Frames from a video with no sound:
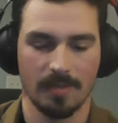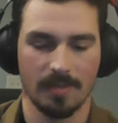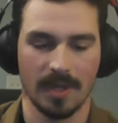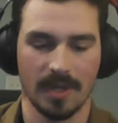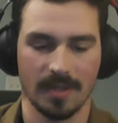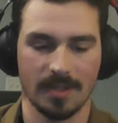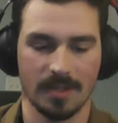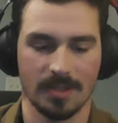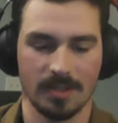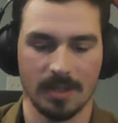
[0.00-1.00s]
But it's
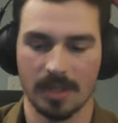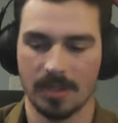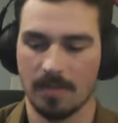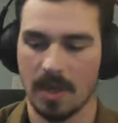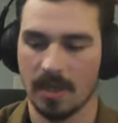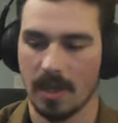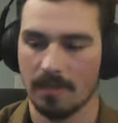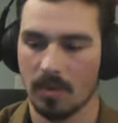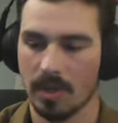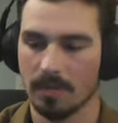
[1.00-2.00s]
interesting that you made
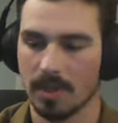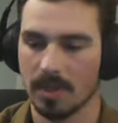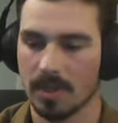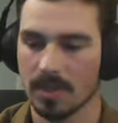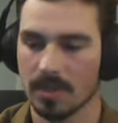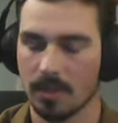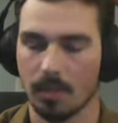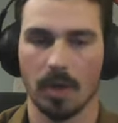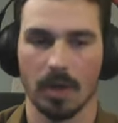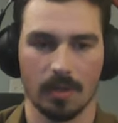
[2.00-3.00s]
that point because there
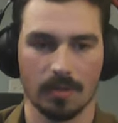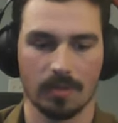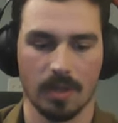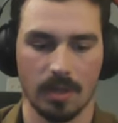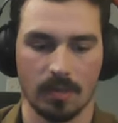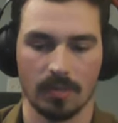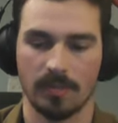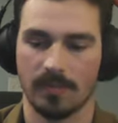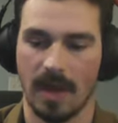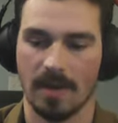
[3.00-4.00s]
were, you know,
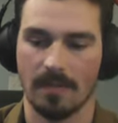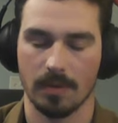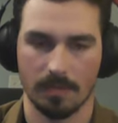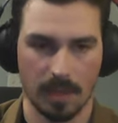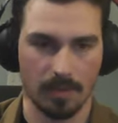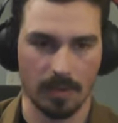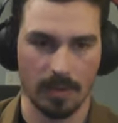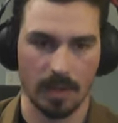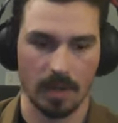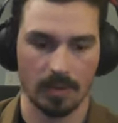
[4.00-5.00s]
5 other people
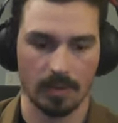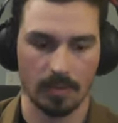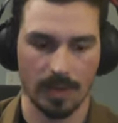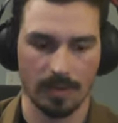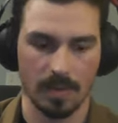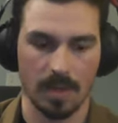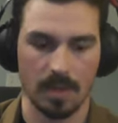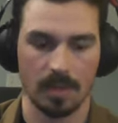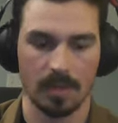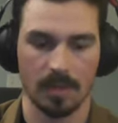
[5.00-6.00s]
there with
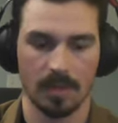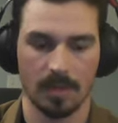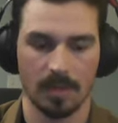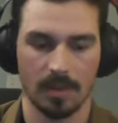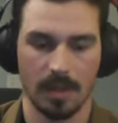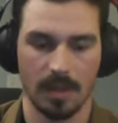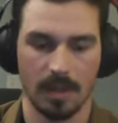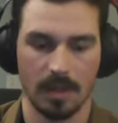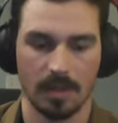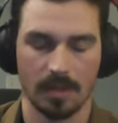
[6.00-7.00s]
me.
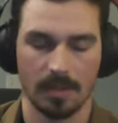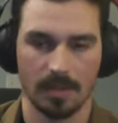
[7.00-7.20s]
And